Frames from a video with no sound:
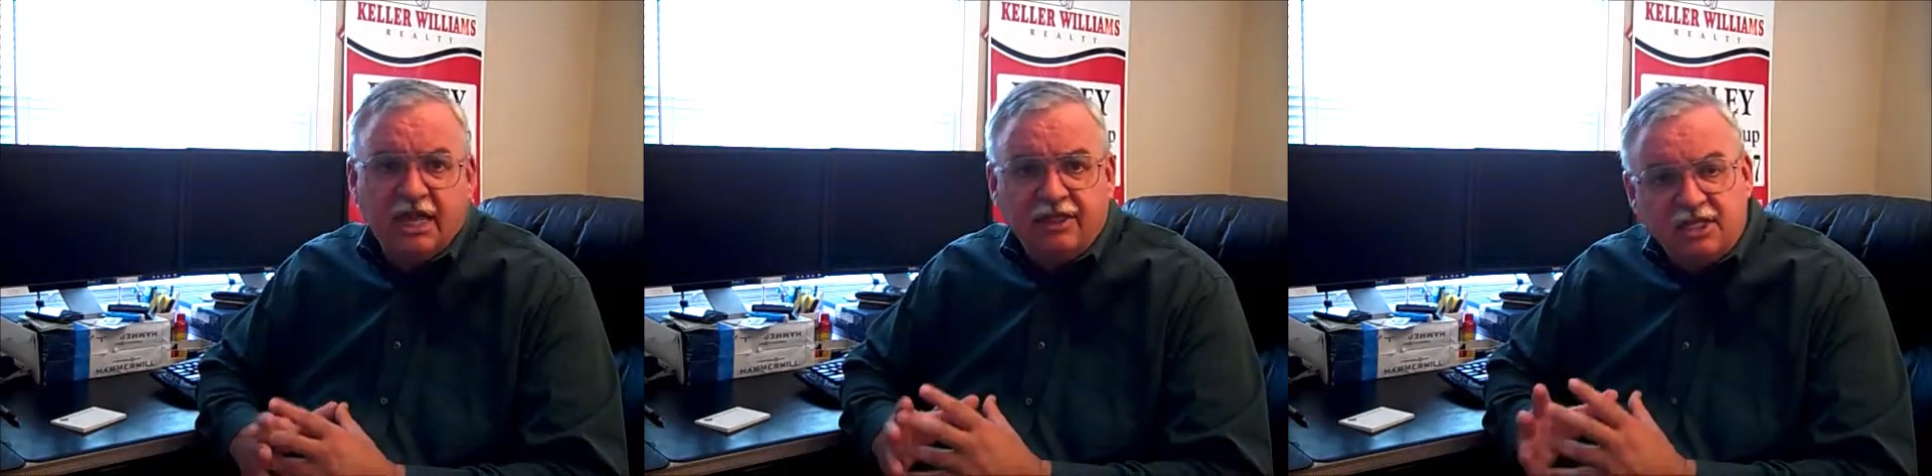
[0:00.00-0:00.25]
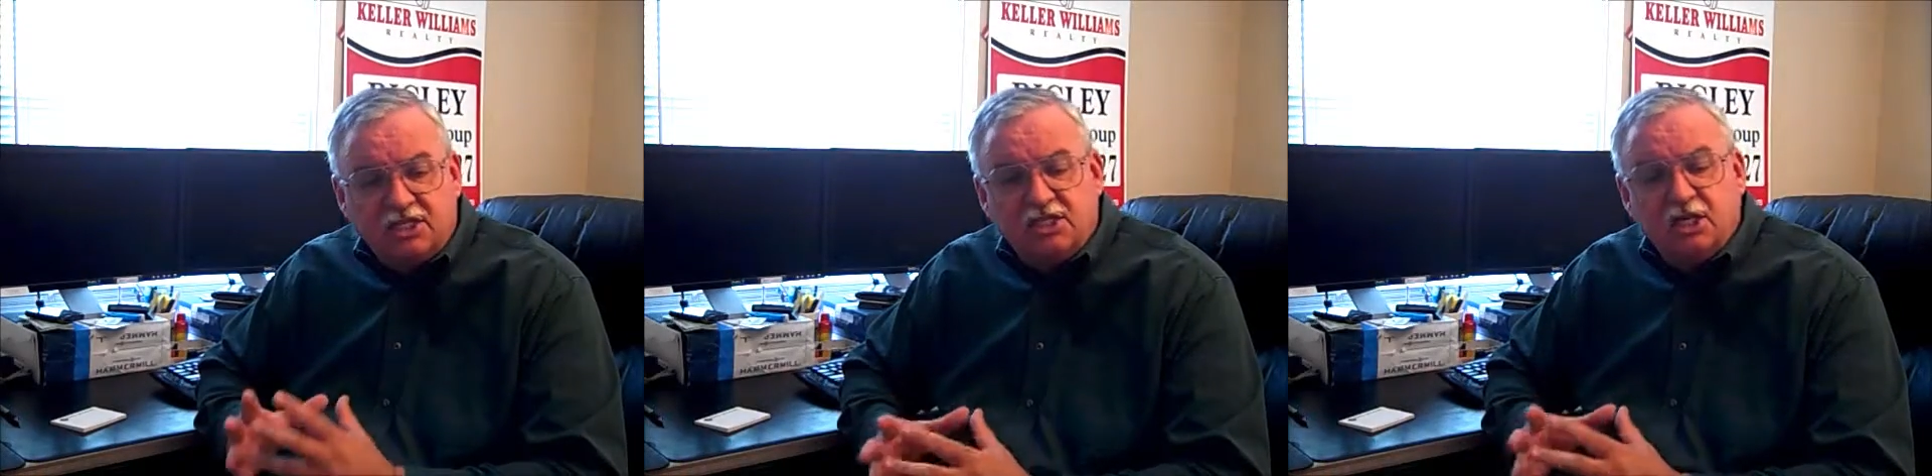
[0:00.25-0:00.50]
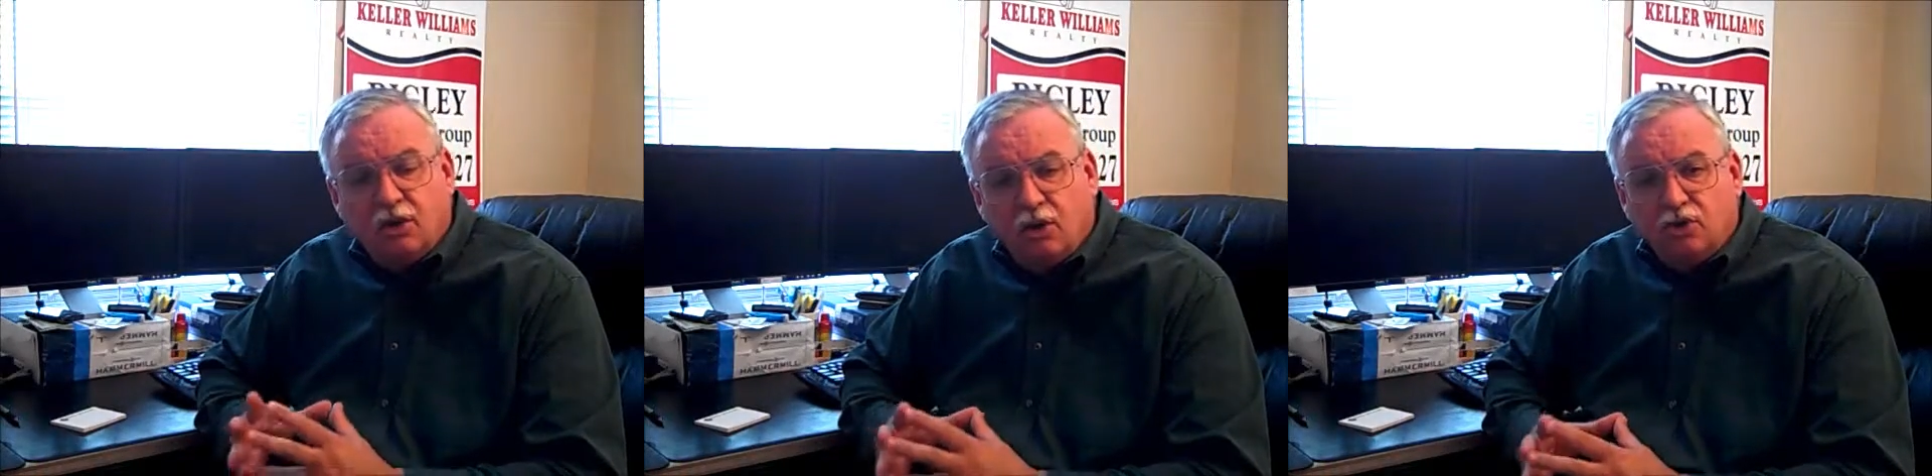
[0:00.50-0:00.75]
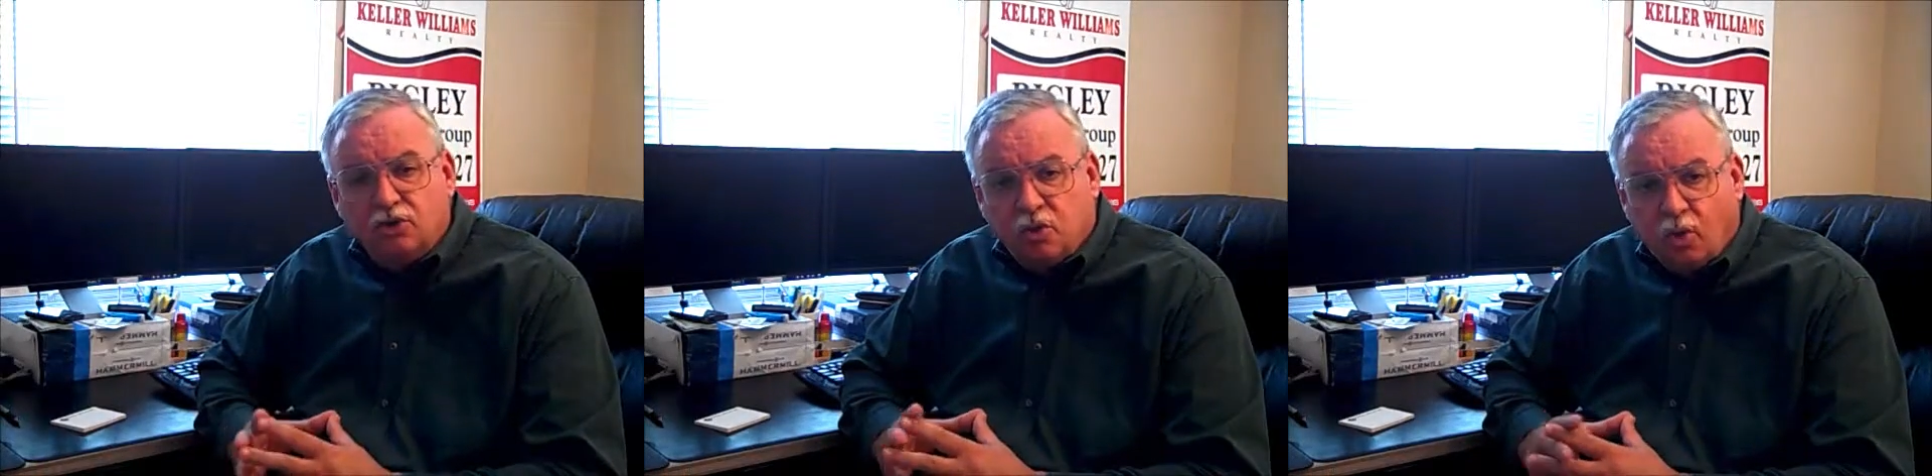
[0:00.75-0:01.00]
and they still
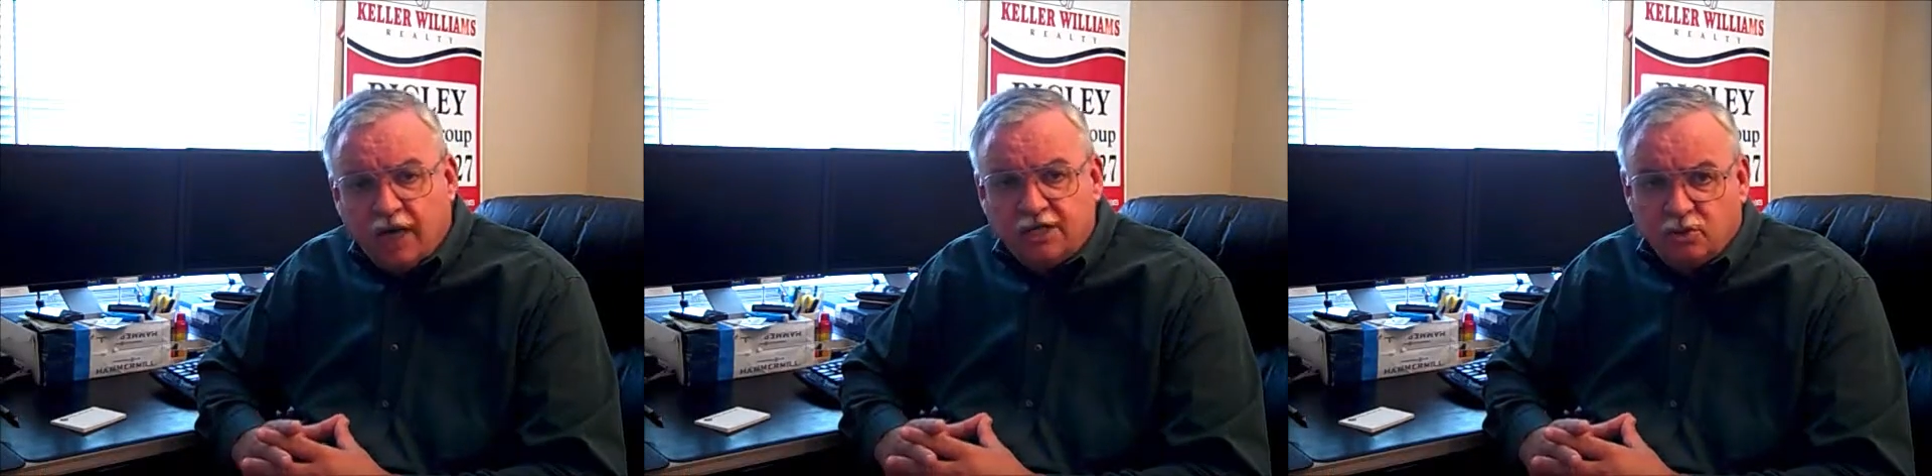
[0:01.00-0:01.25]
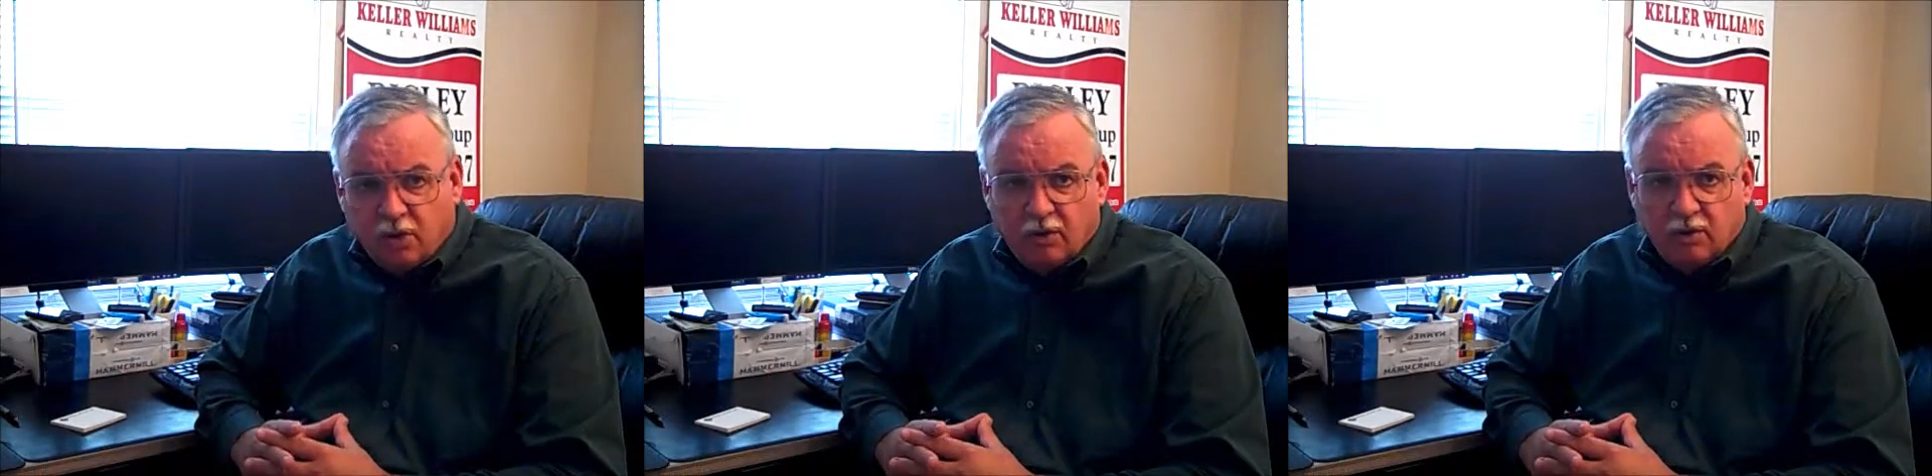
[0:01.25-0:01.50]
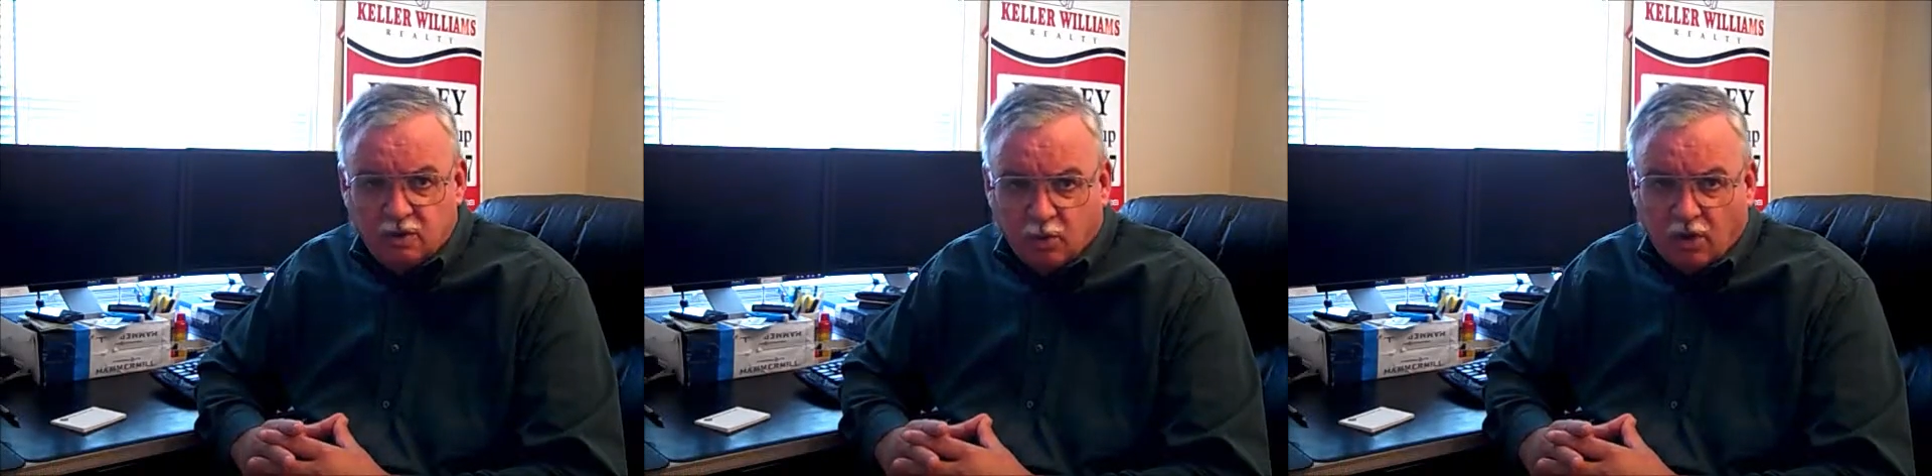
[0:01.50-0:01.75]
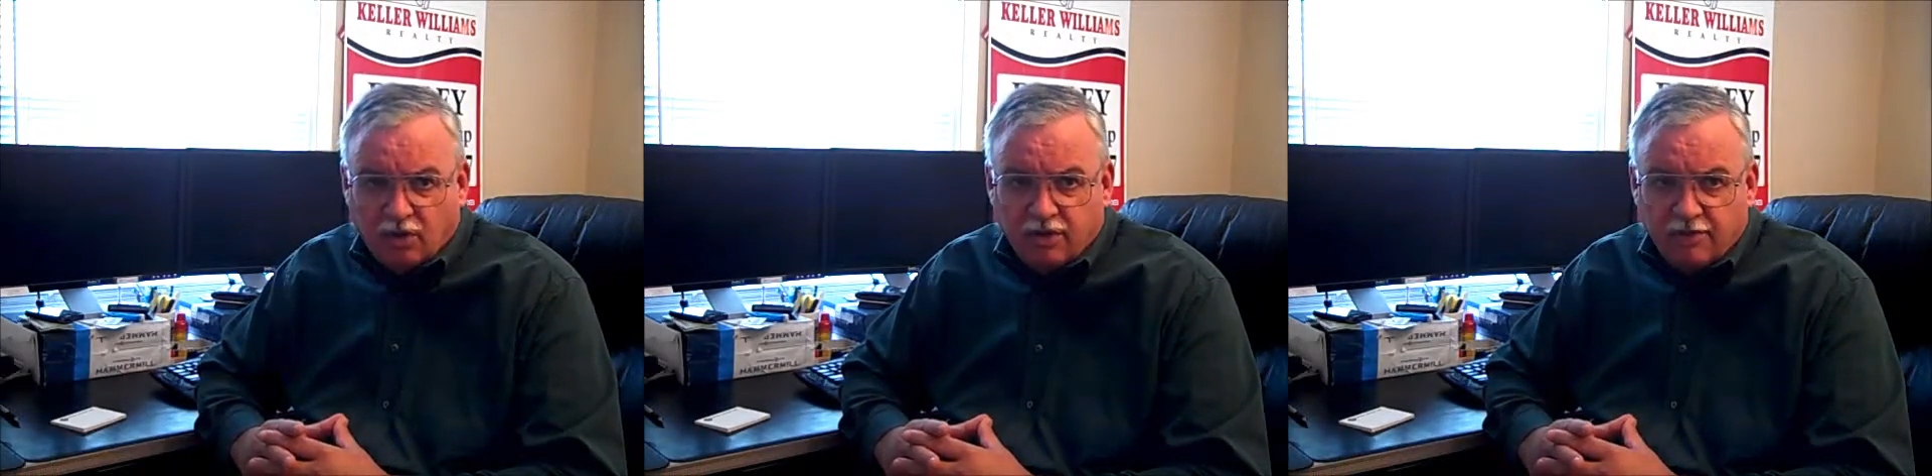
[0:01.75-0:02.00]
owed twice what it was
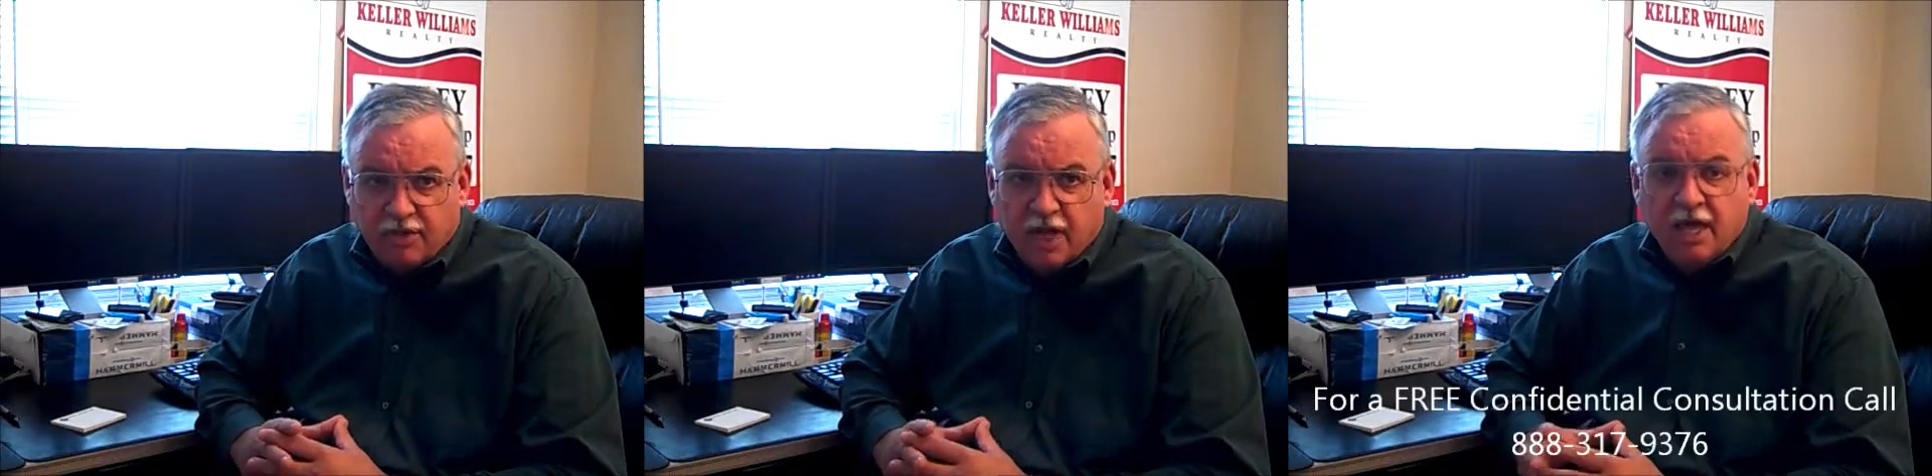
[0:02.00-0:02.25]
worth.